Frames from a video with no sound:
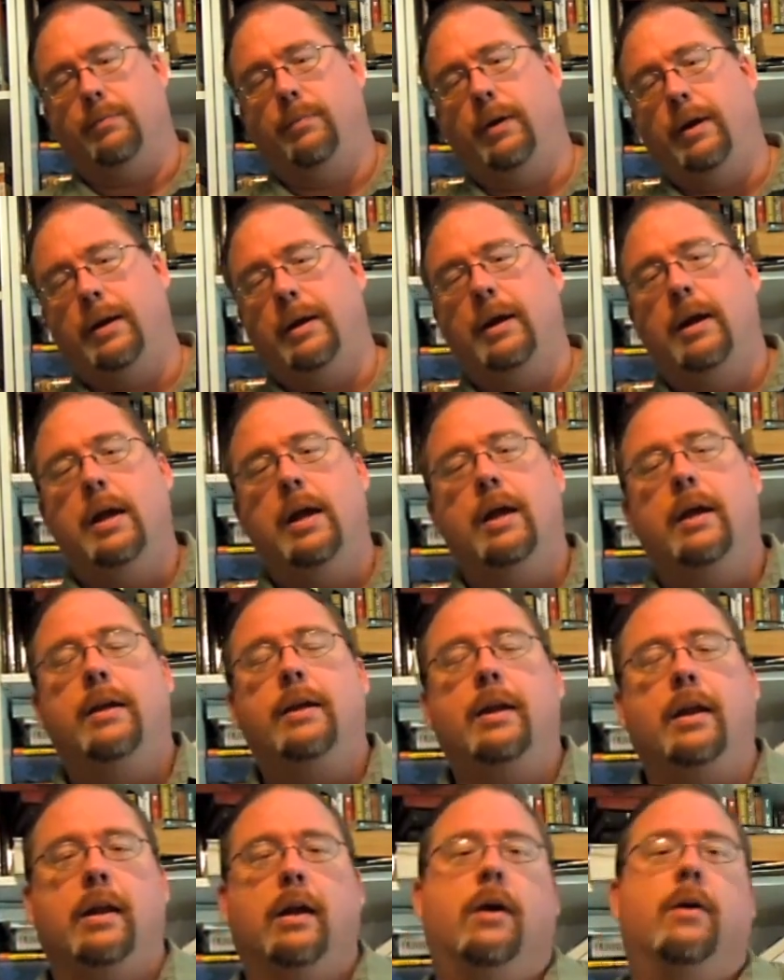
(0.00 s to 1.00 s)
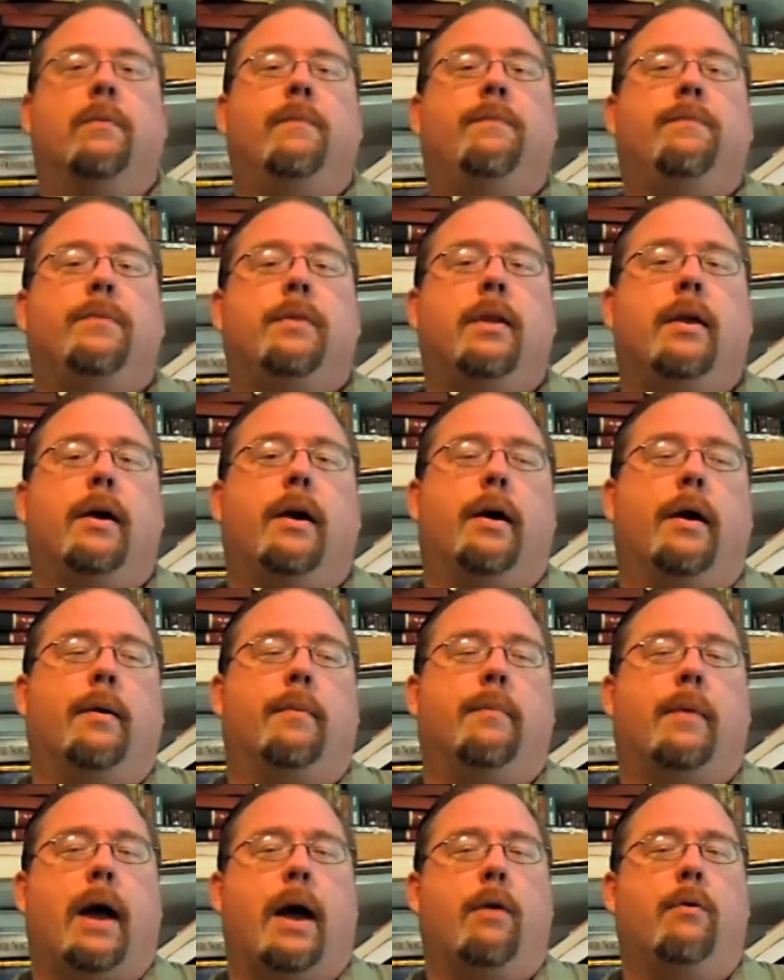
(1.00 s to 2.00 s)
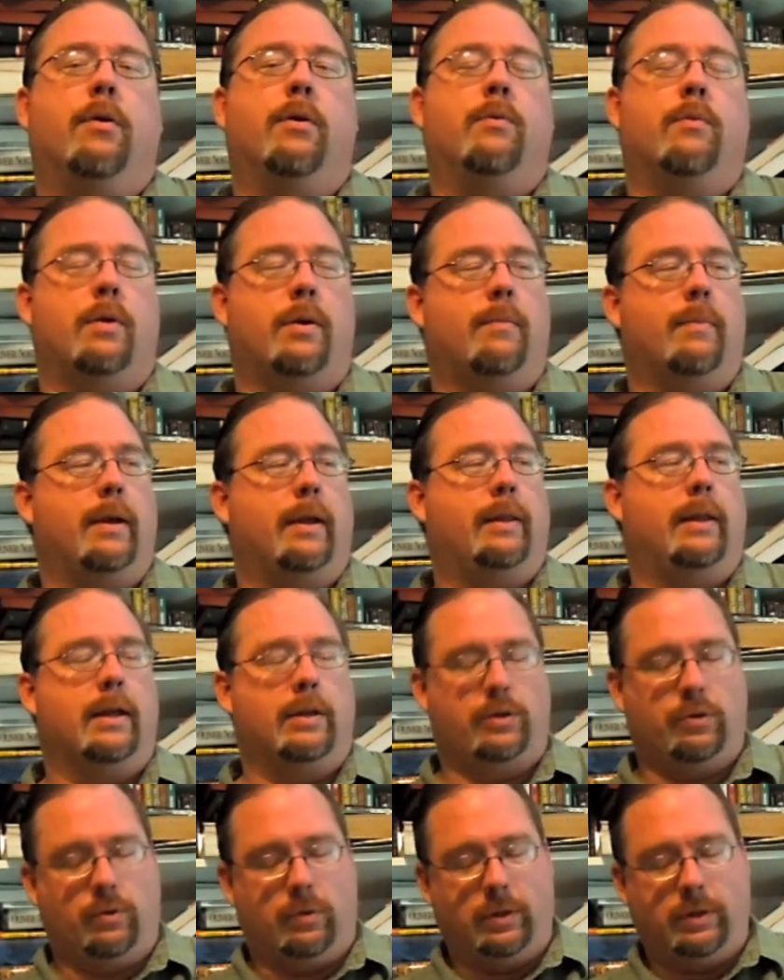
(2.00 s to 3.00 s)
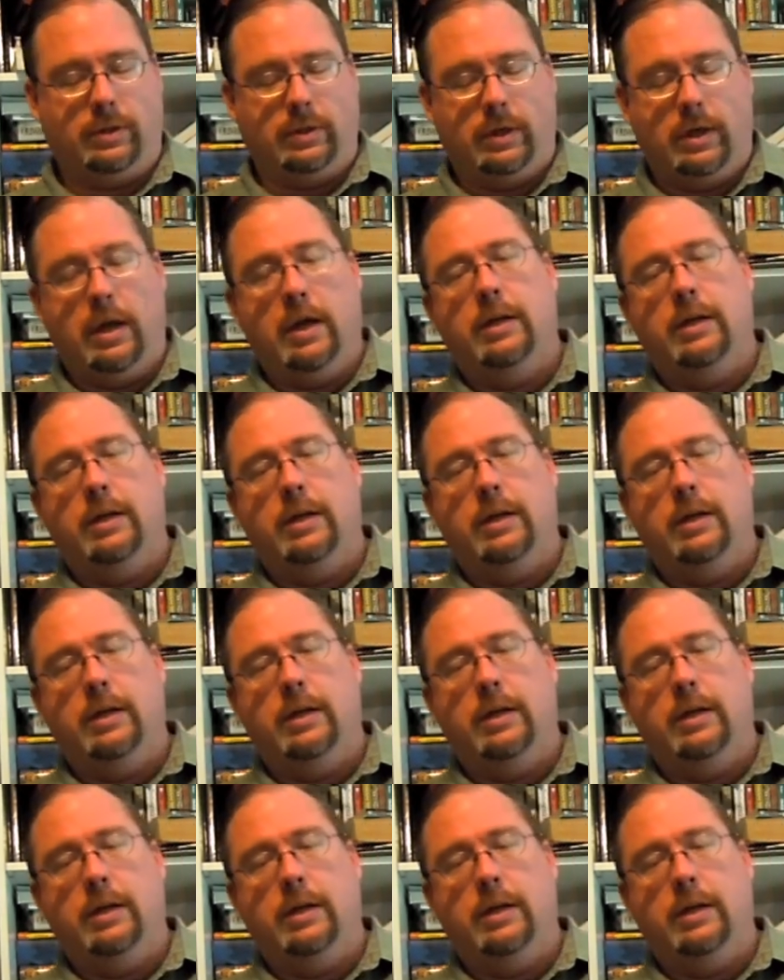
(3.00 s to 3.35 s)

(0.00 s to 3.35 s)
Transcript: But you know, um, I wouldn't want to make that choice.